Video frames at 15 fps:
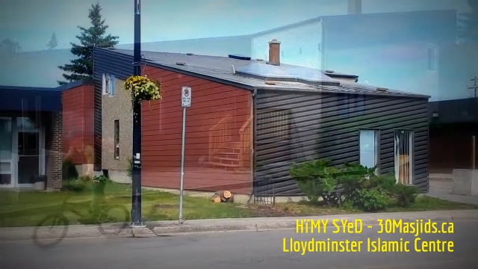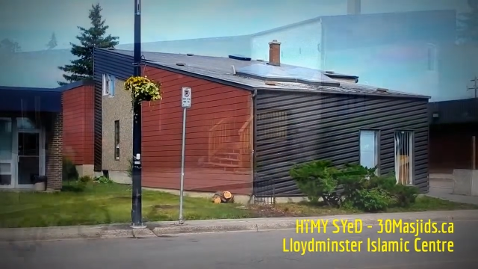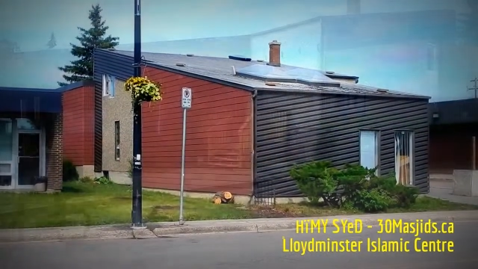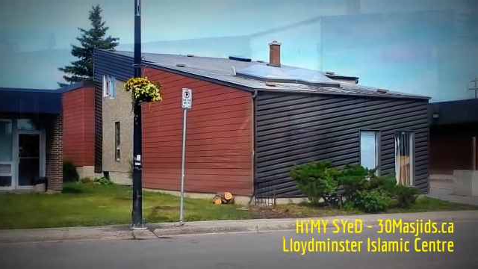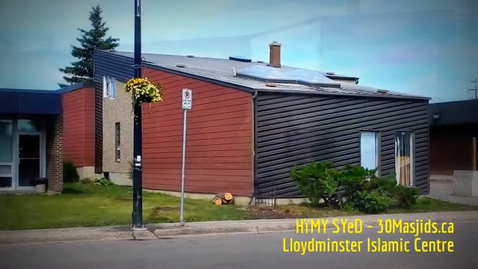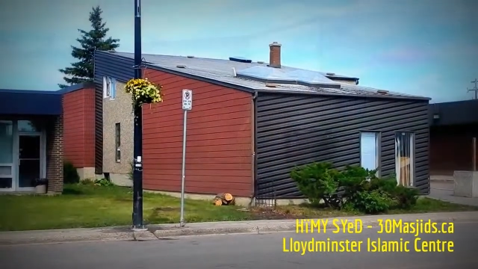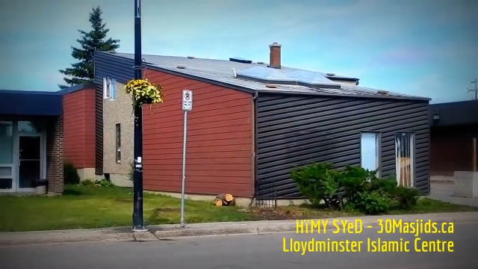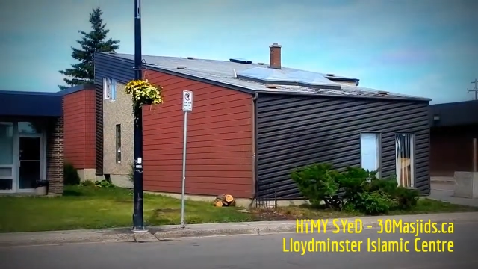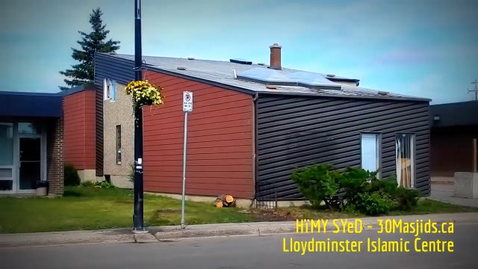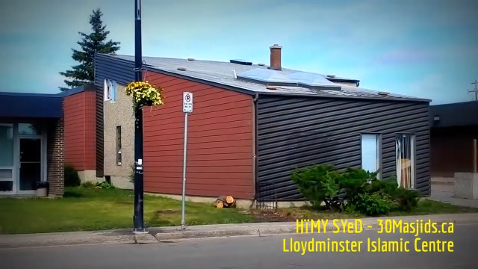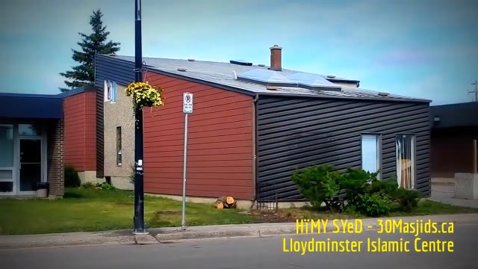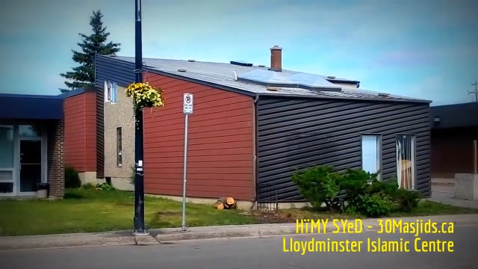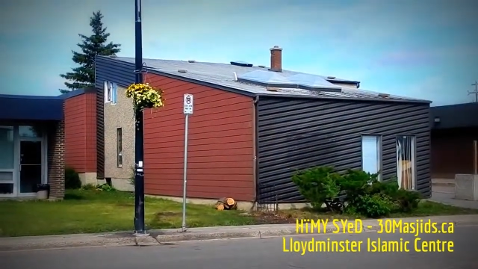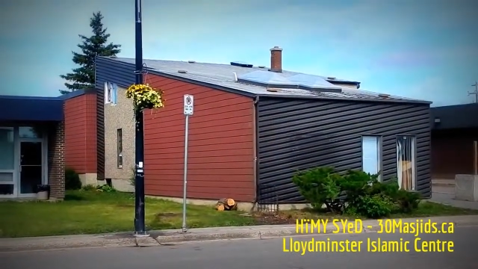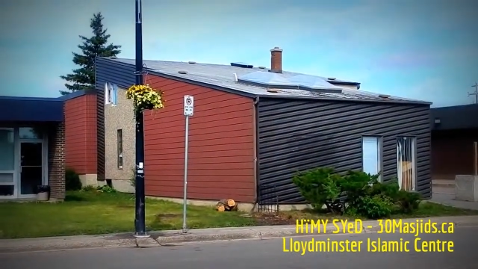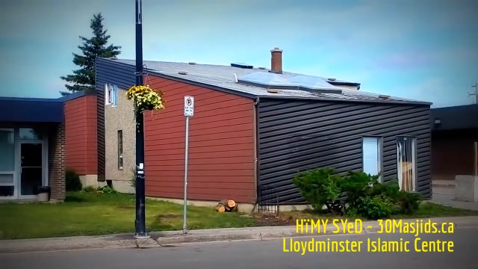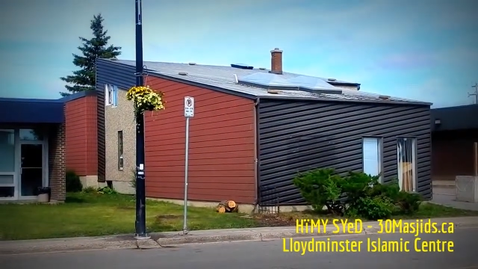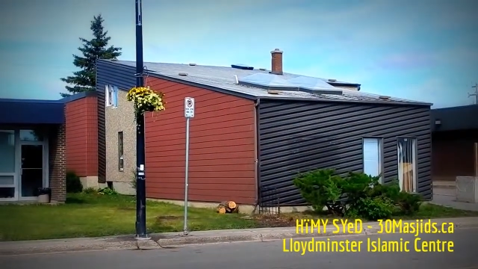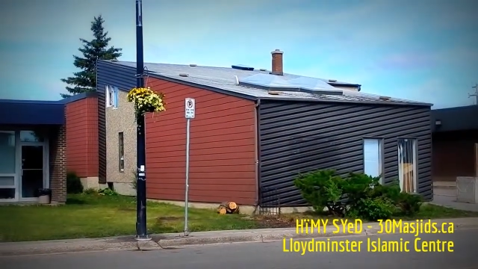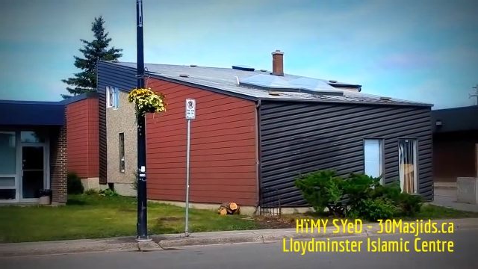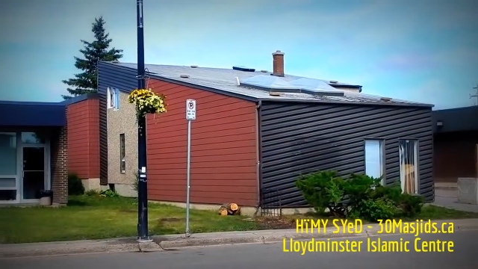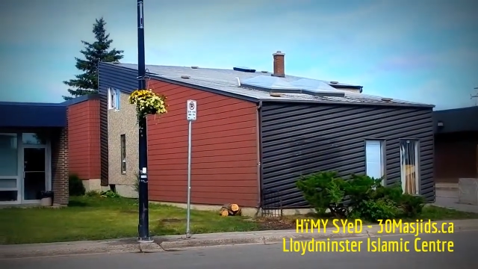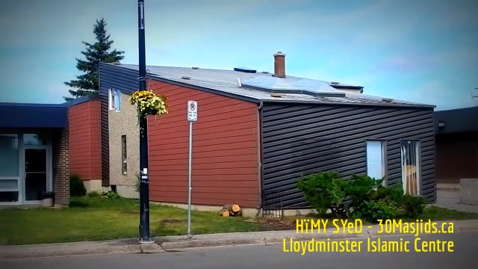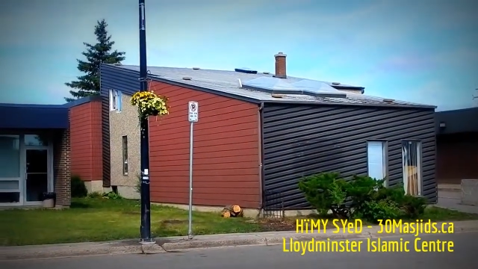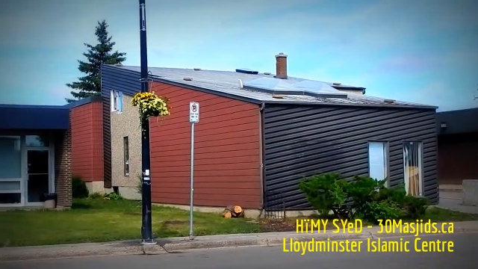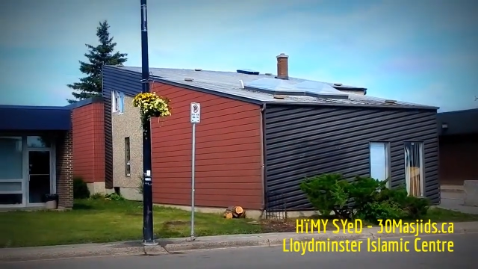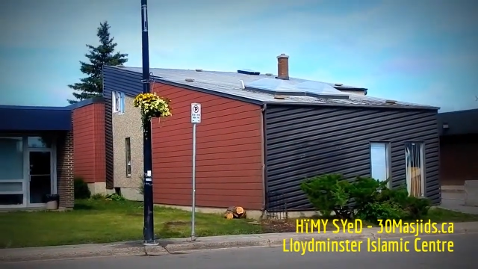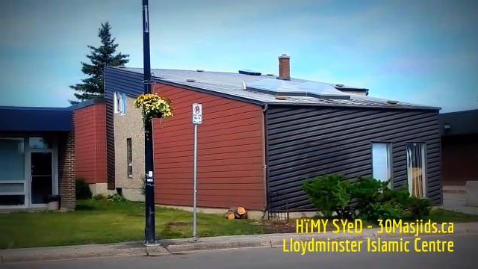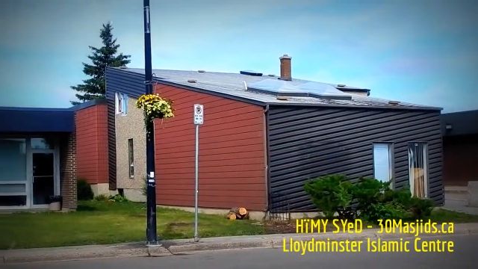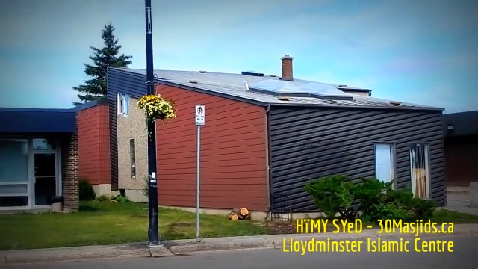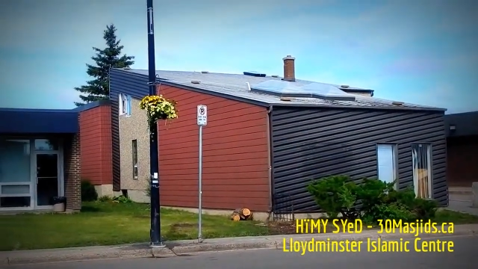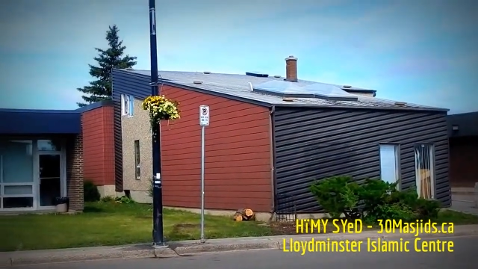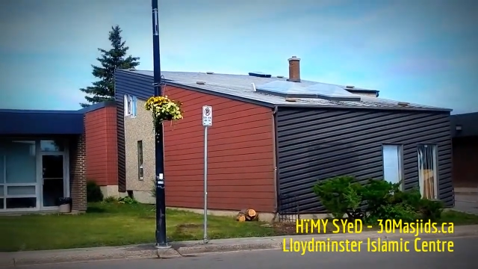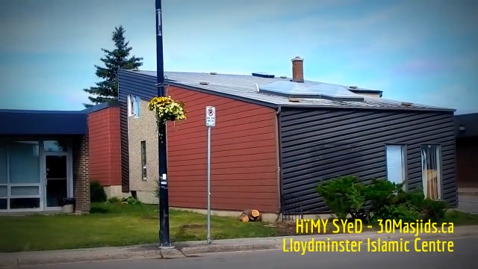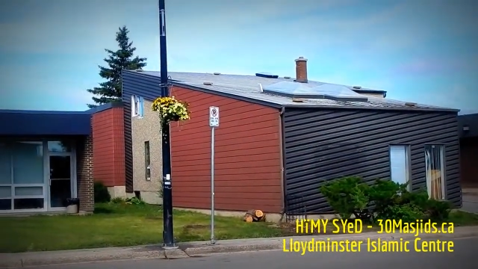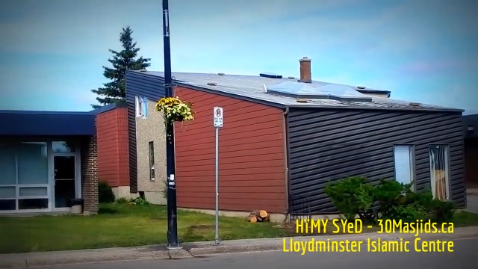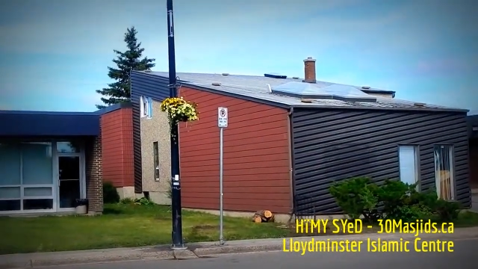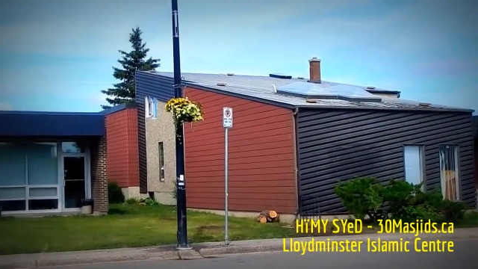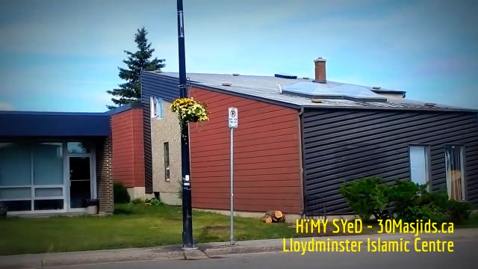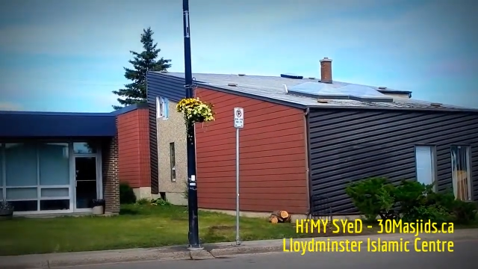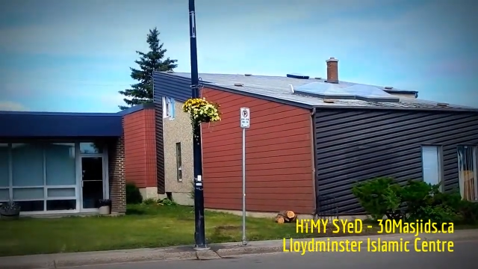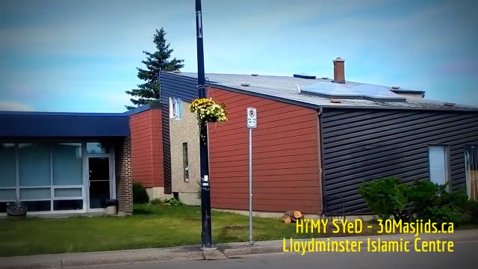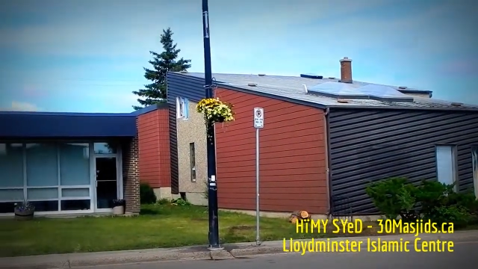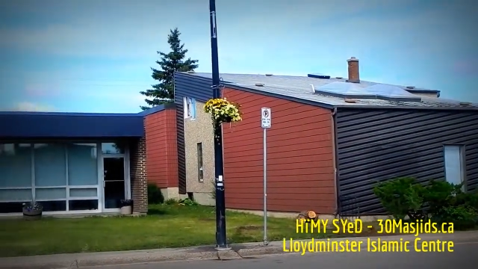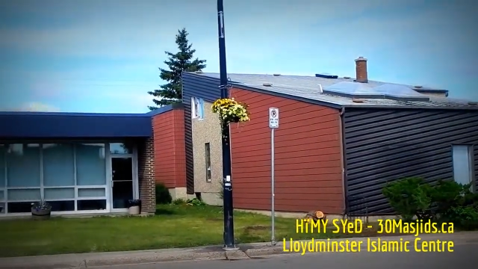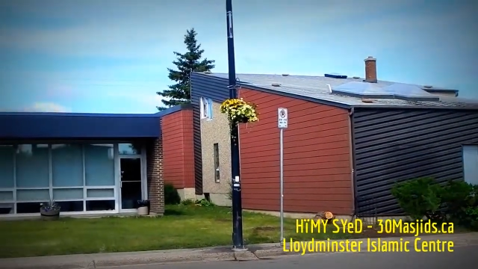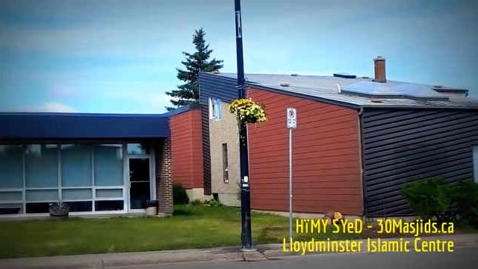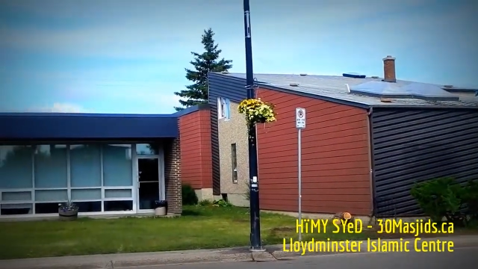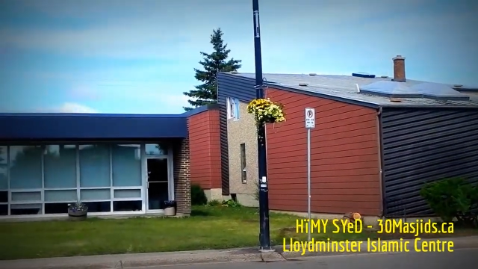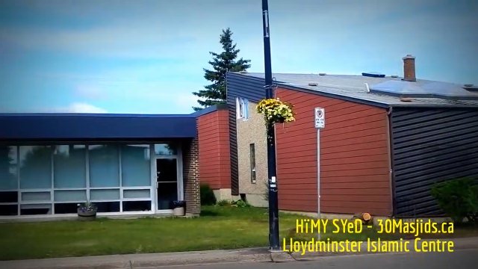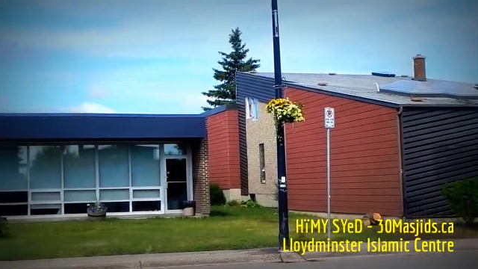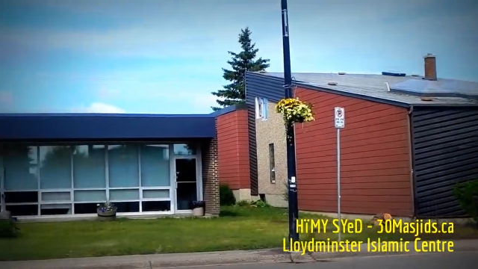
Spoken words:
[unreadable: no face in view]